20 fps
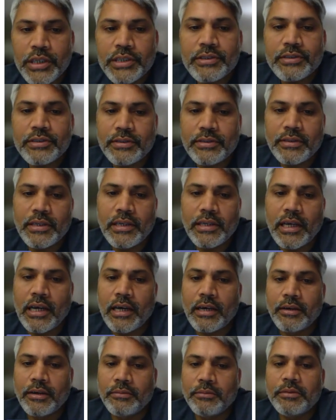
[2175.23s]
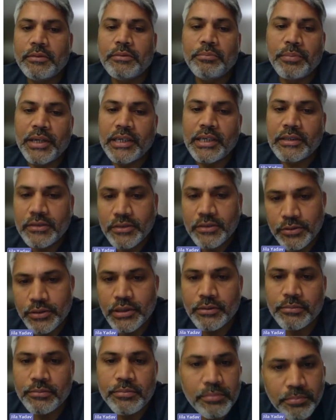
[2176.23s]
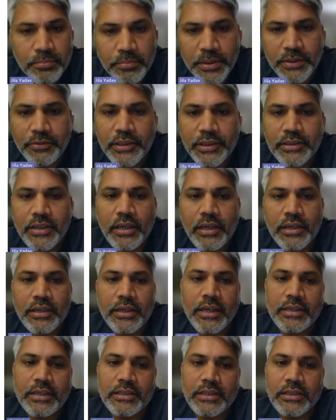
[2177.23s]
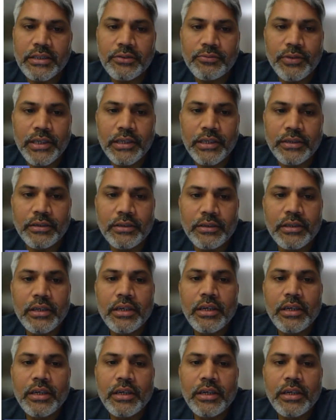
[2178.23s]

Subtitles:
this bring to the previous architectures where